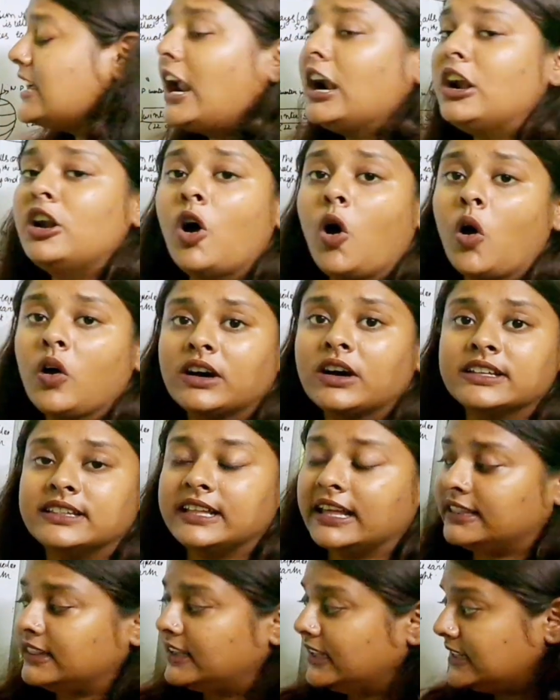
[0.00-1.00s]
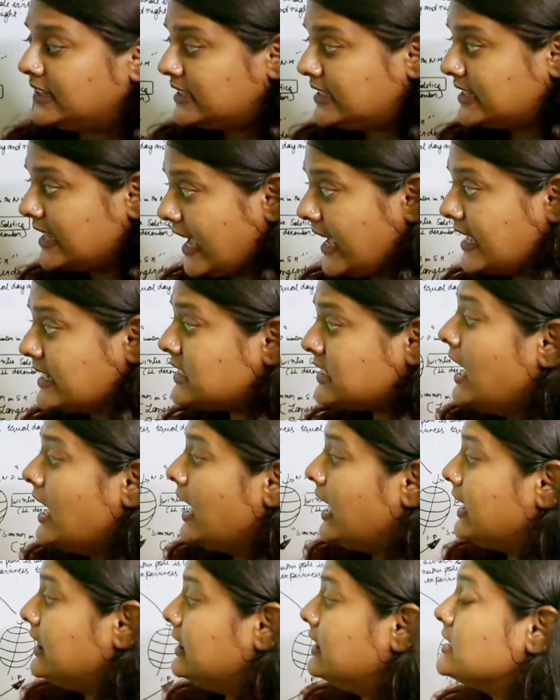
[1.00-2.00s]
are longer than the days
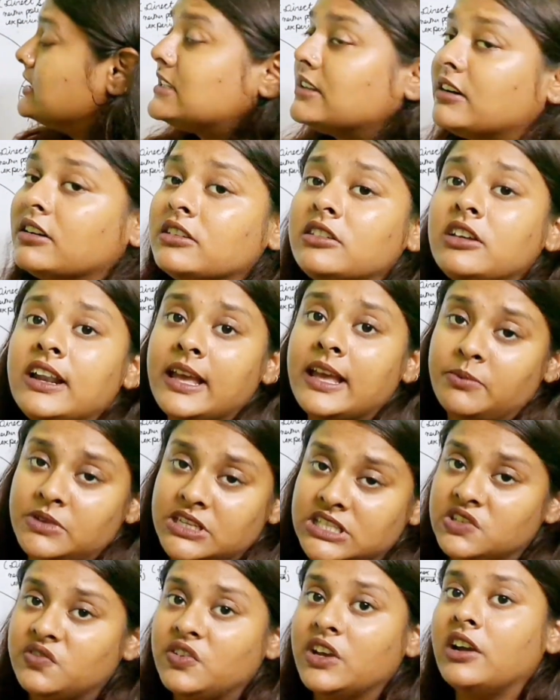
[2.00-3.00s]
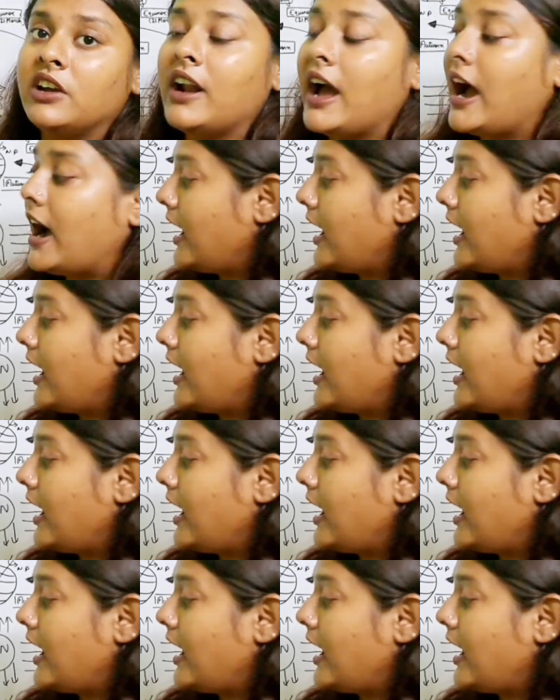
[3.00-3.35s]
in the southern hemisphere